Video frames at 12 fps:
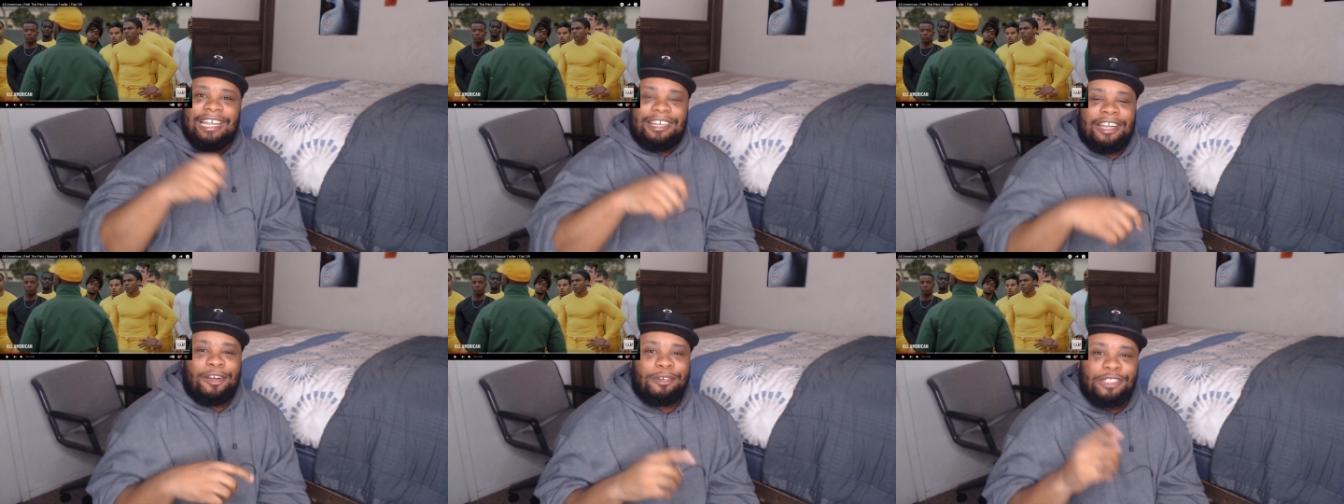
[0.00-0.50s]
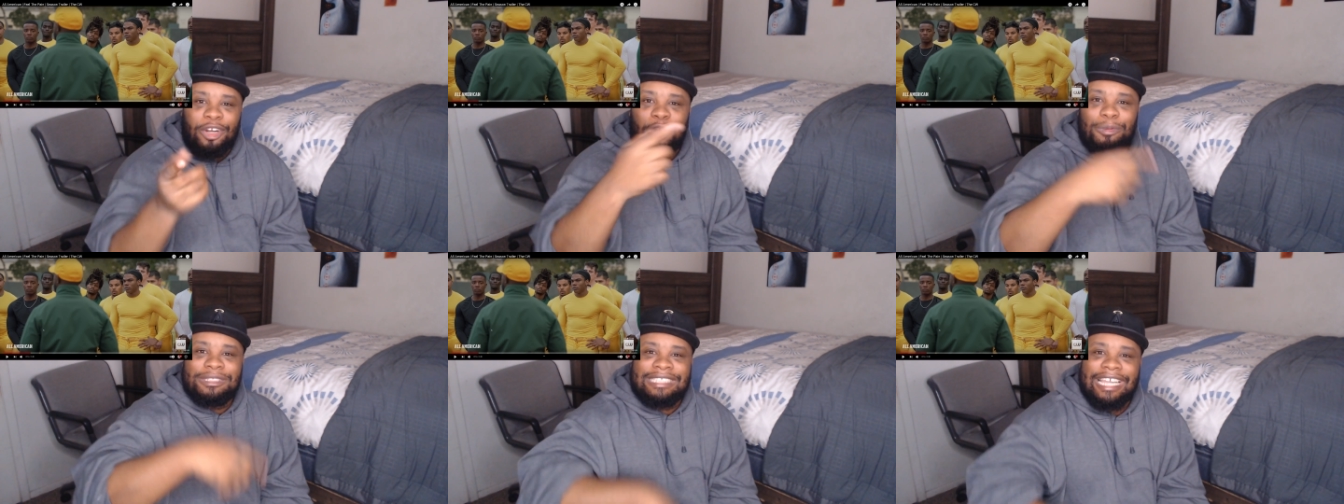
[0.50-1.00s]
and her girl
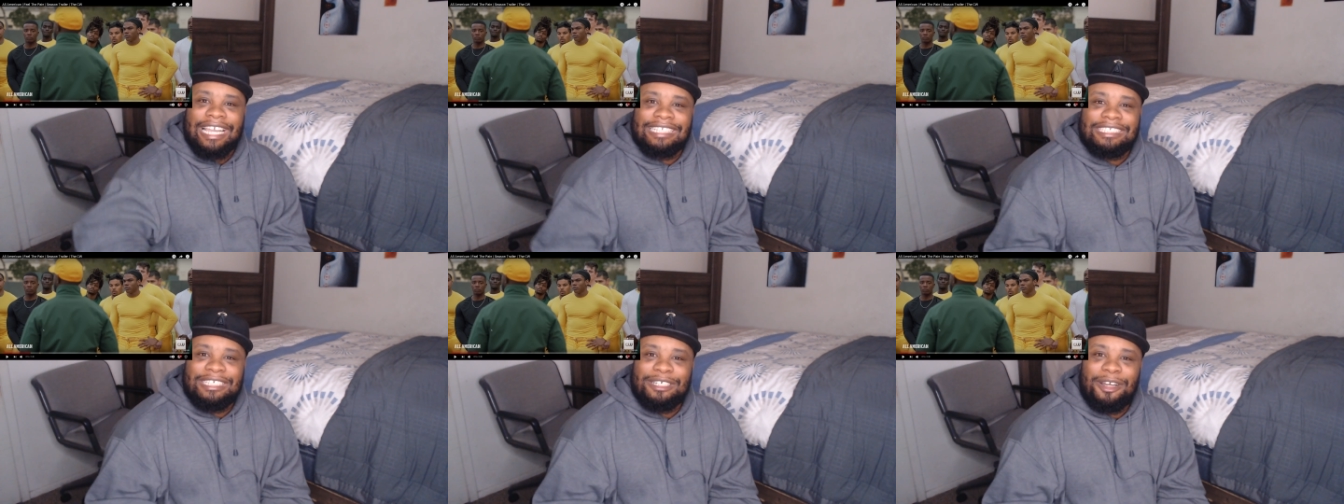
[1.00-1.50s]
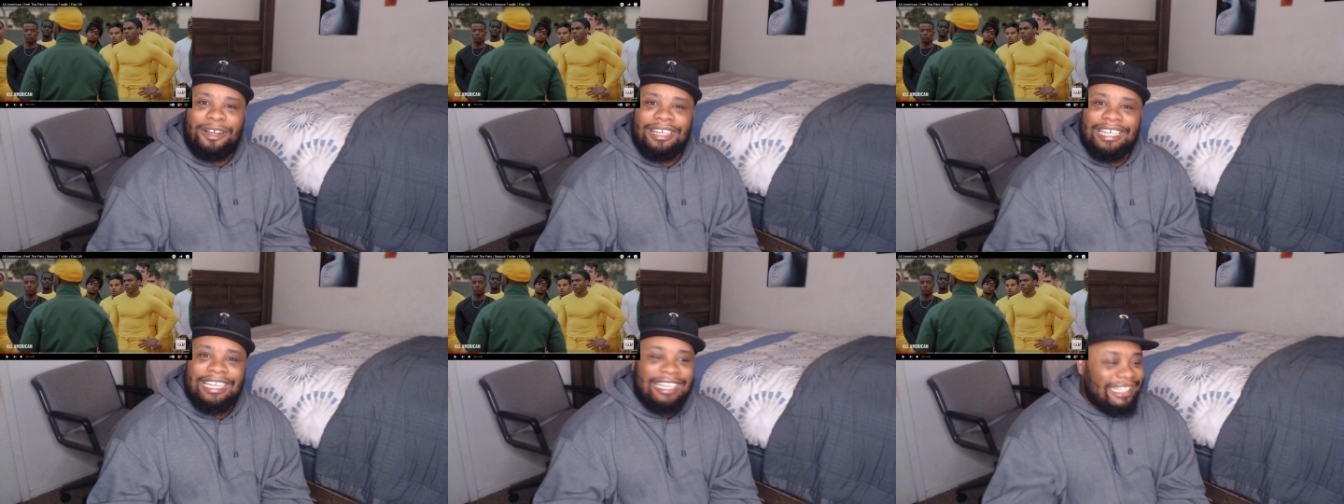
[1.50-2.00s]
was dancing and all
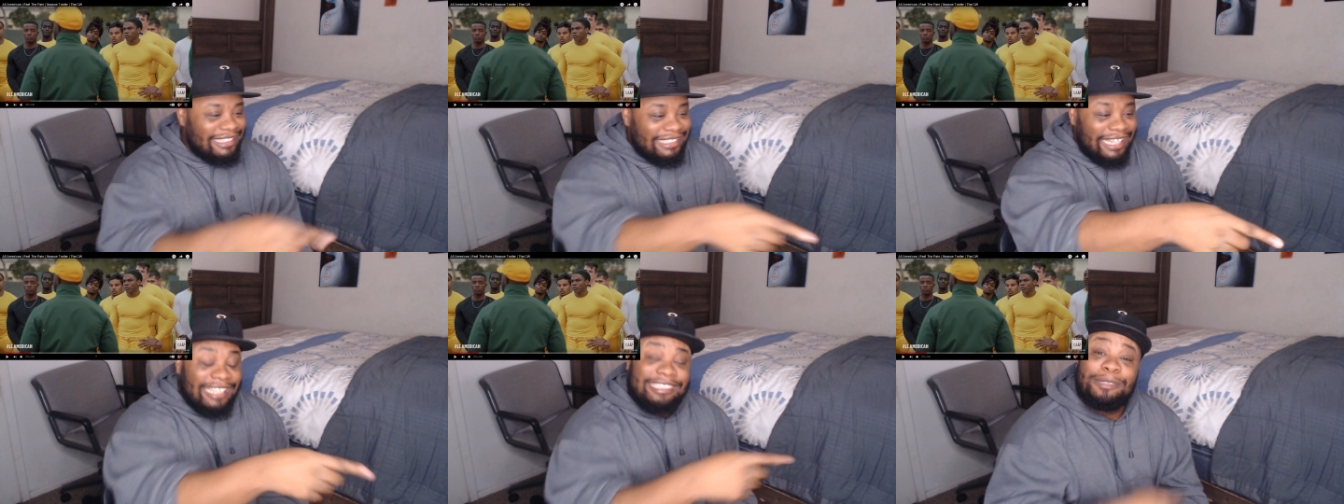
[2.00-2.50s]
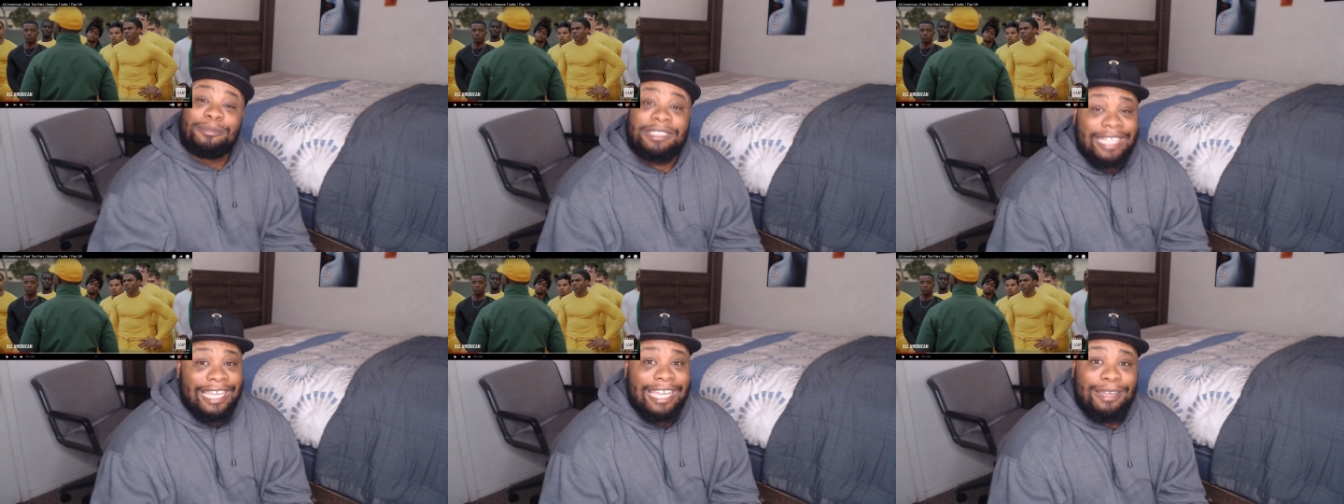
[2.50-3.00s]
that? That's them
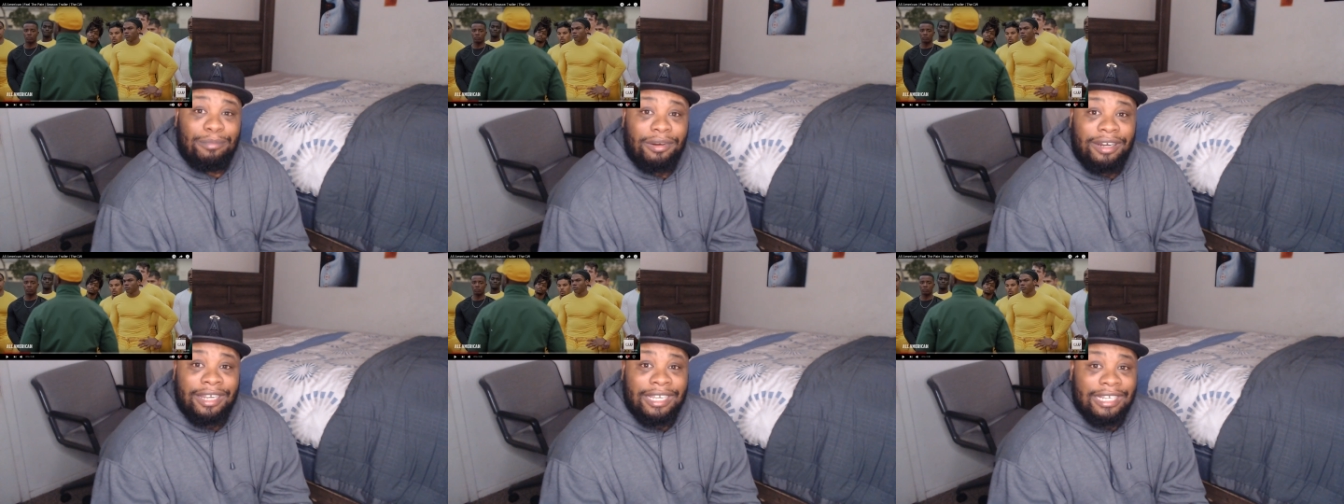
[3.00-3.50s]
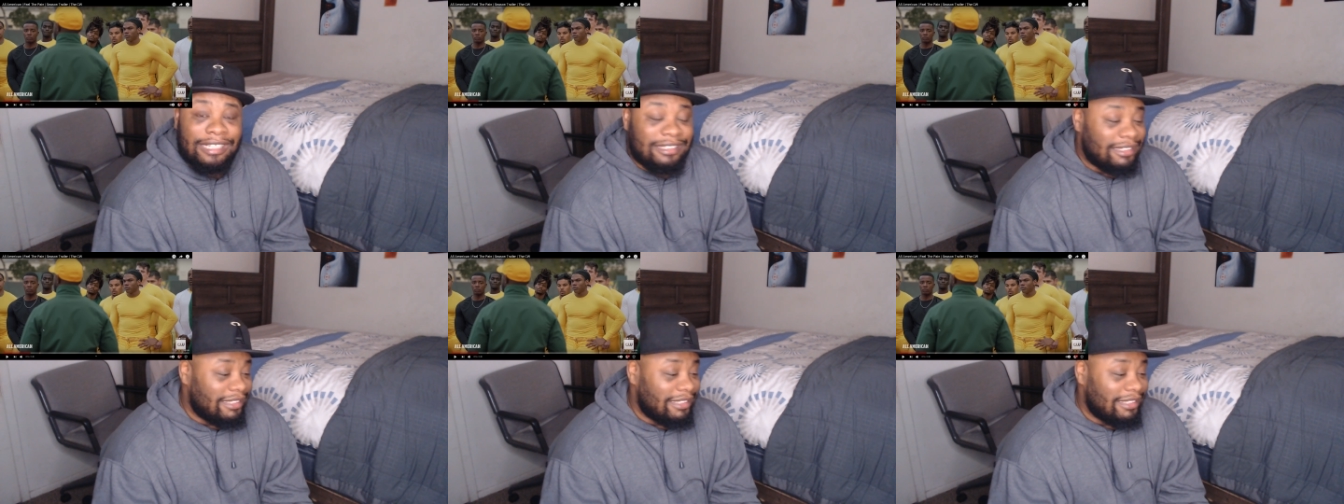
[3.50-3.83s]
same braids.